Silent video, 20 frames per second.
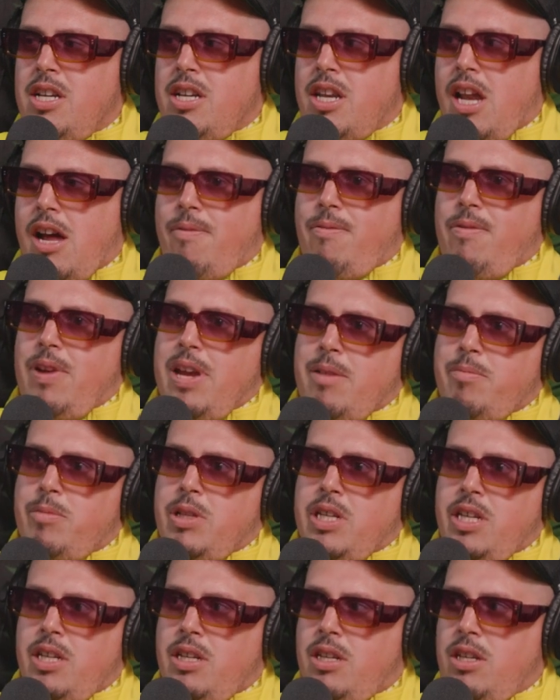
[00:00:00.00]
not
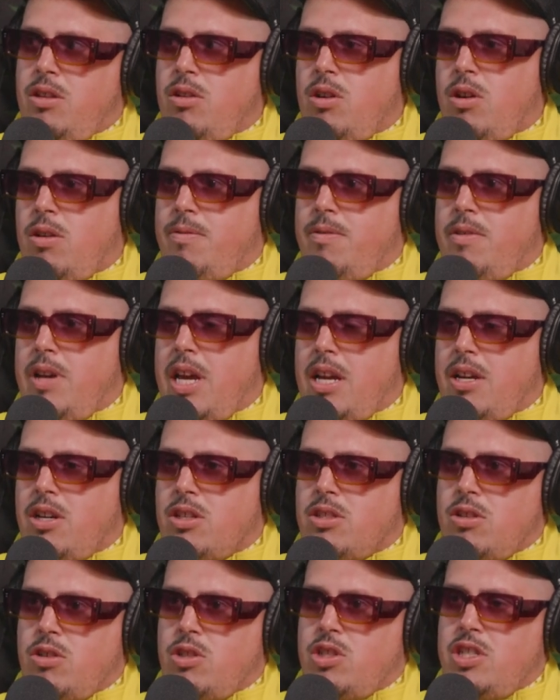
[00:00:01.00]
family, if you're
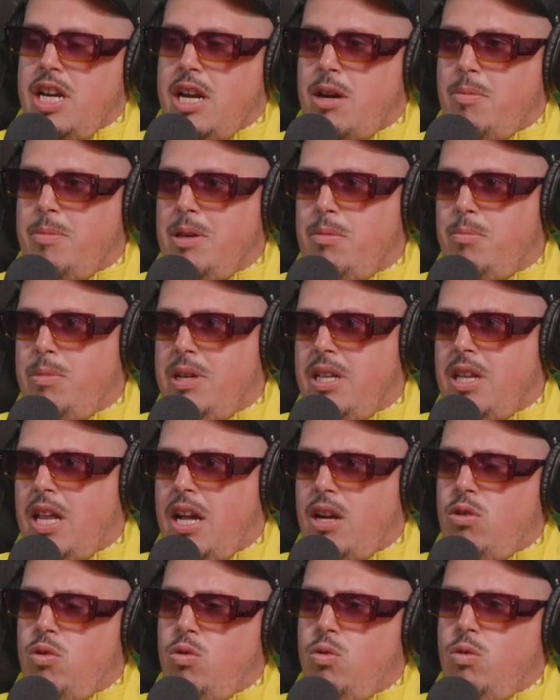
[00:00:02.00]
searching Airbnb,
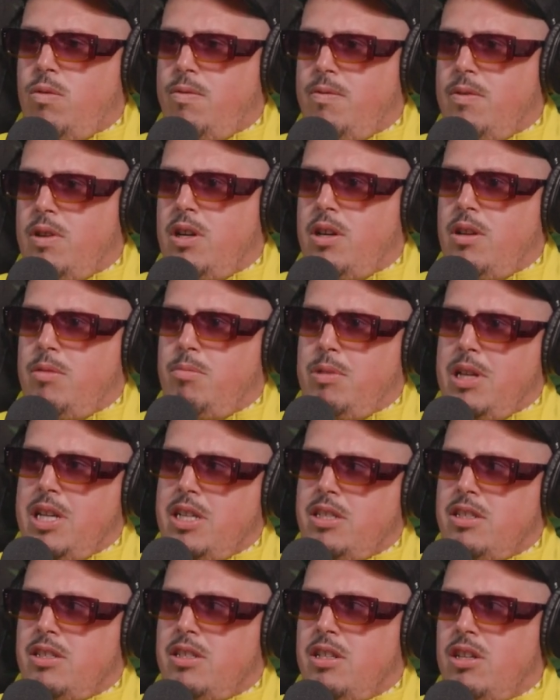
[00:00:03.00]
like cool, fun
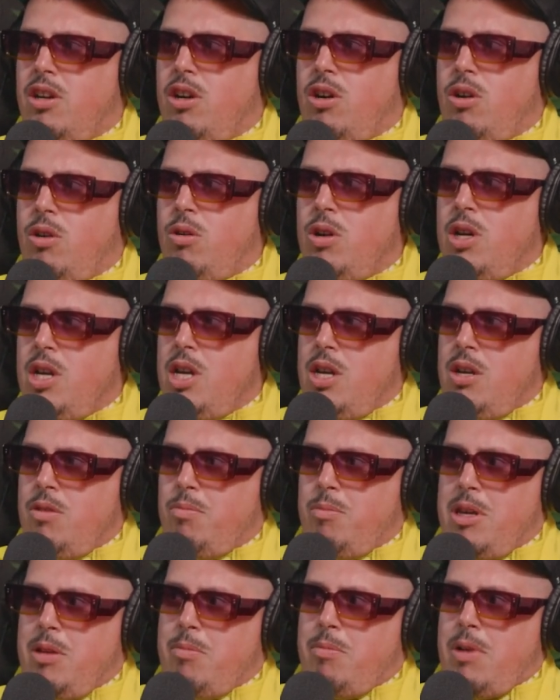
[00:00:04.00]
places to go,
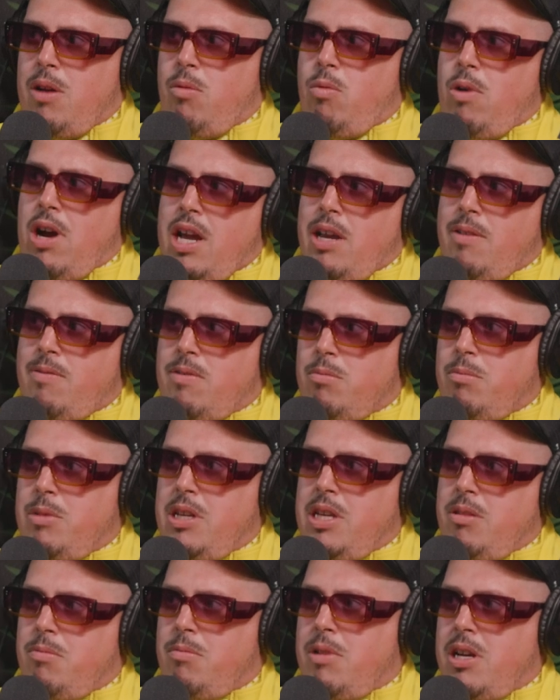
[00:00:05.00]
me and my wife or
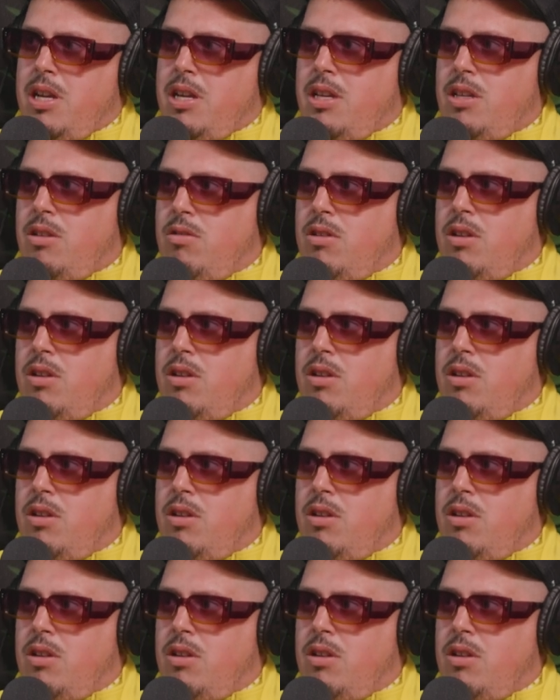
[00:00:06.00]
me and my,